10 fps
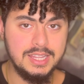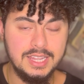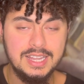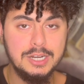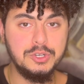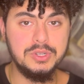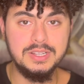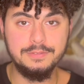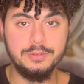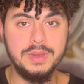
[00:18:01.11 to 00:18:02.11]
The electrical
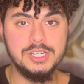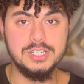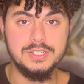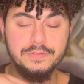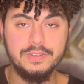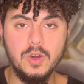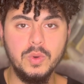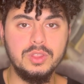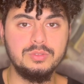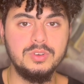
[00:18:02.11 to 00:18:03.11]
information is
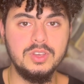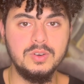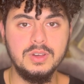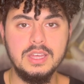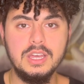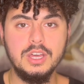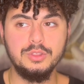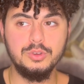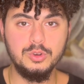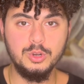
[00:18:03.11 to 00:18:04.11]
flowing through you,
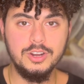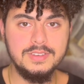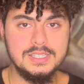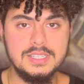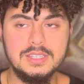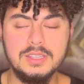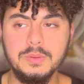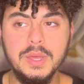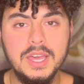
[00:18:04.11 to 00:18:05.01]
through your nervous system.